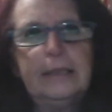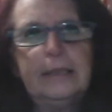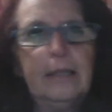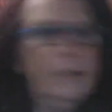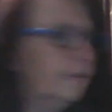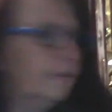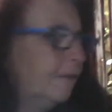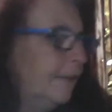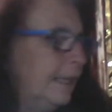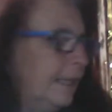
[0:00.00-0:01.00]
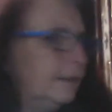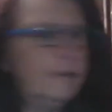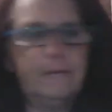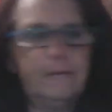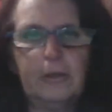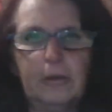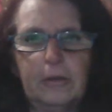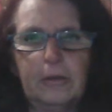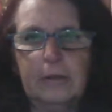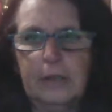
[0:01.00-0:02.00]
I look for things I've
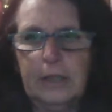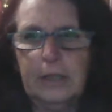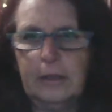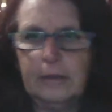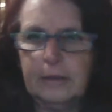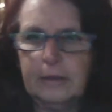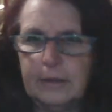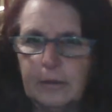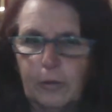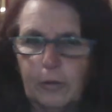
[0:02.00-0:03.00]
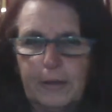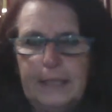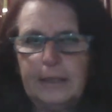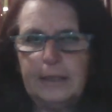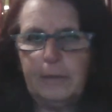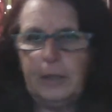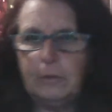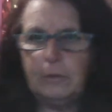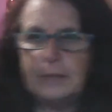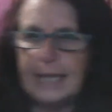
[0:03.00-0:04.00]
got or things I will
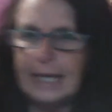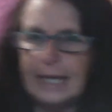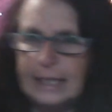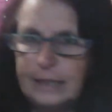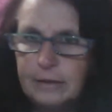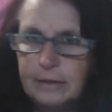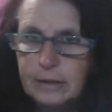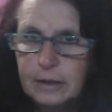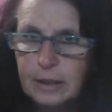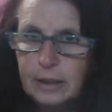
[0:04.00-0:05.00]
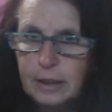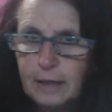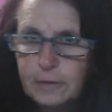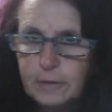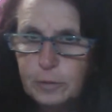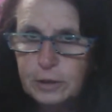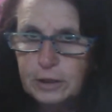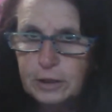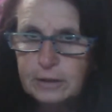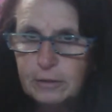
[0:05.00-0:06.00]
use again. You have to watch
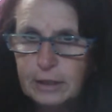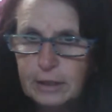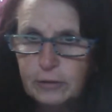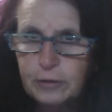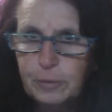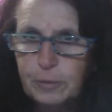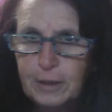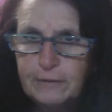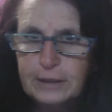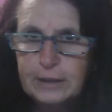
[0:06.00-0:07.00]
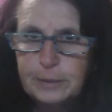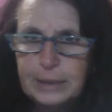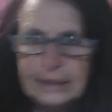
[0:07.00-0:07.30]
those old country wine recipes.